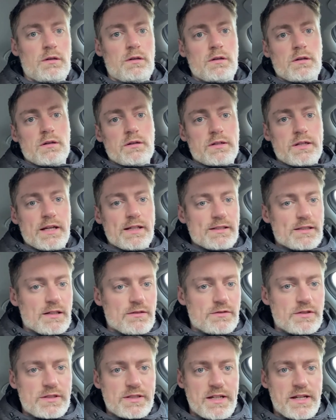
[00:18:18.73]
Okay, so I've
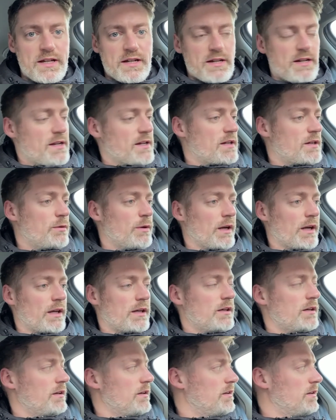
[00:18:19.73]
just needed a
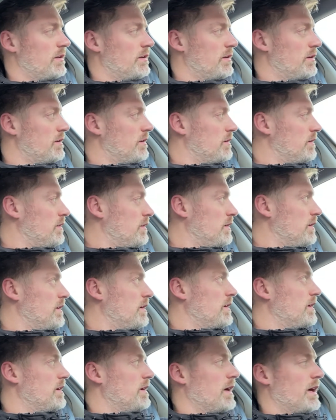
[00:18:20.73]
quick
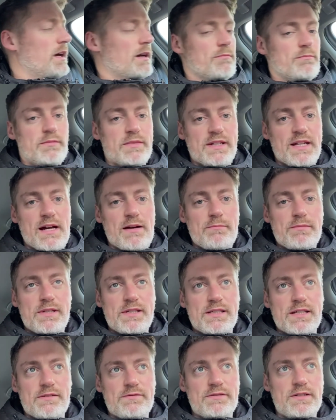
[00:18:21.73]
nap
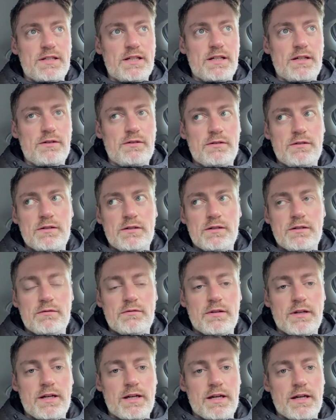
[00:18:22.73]
this afternoon.
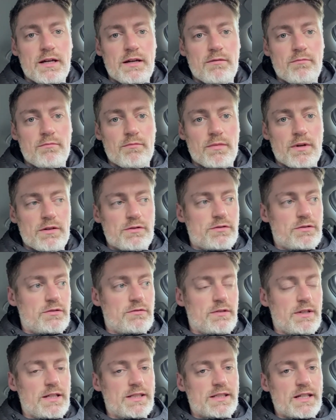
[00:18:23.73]
I was just
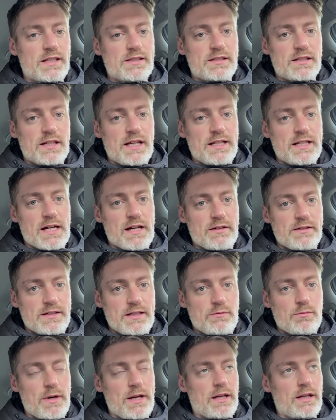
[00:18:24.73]
really tired, so I lay down.
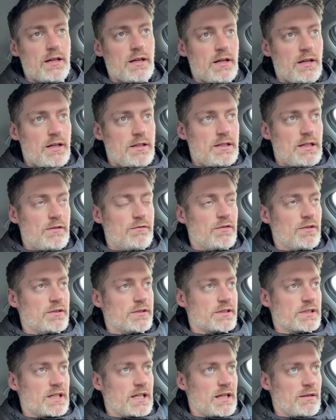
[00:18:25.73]
Did fall
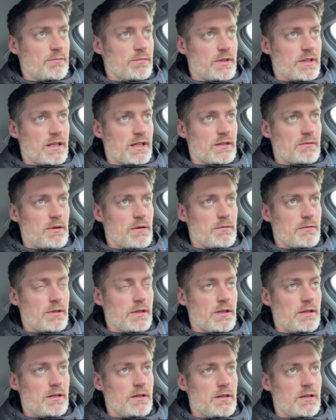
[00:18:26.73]
asleep. I think I maybe